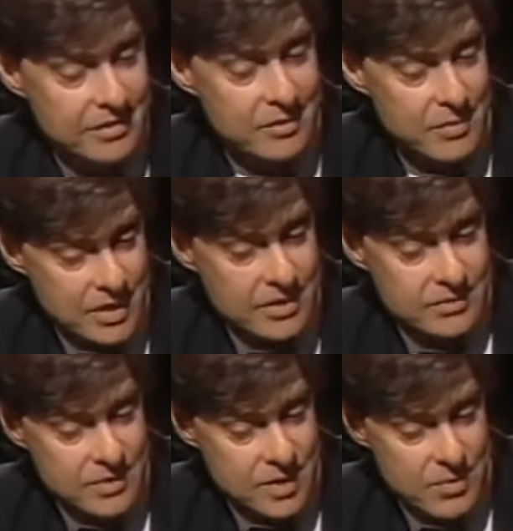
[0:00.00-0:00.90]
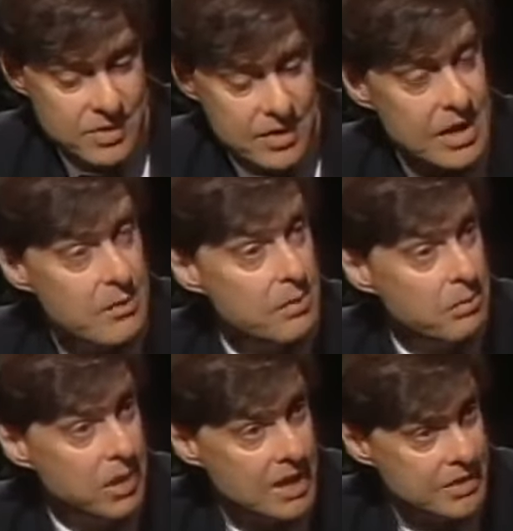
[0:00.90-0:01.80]
the Americans have told me that they
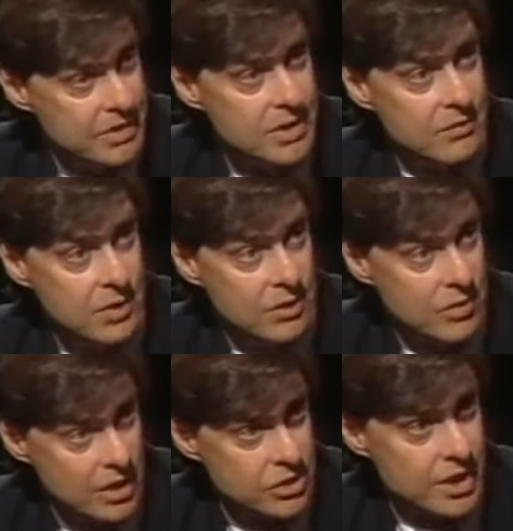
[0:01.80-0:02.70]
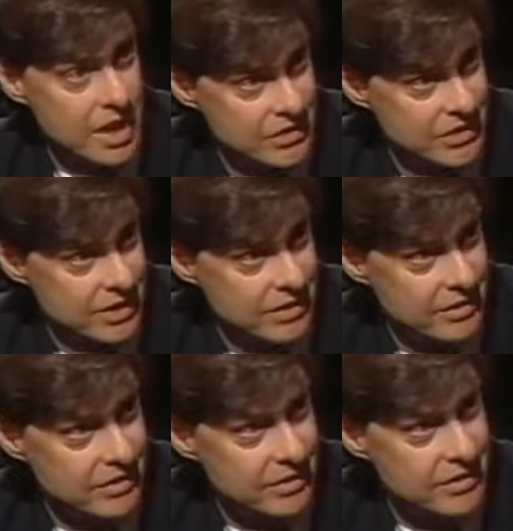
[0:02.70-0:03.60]
would bless us if we crushed Nasser.
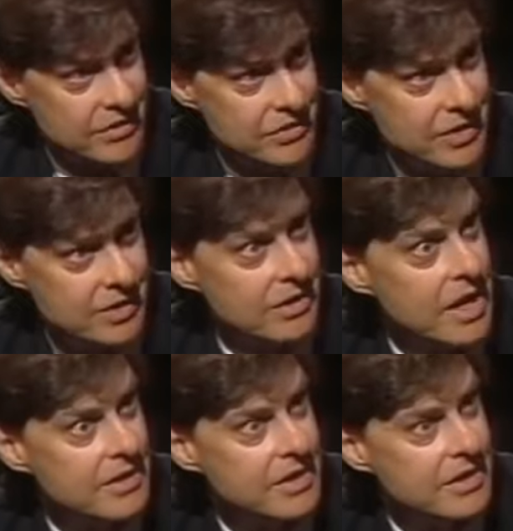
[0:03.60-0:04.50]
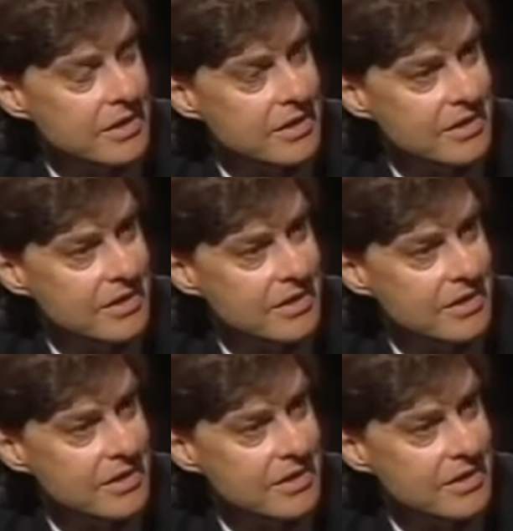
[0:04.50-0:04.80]
So they said, that's it.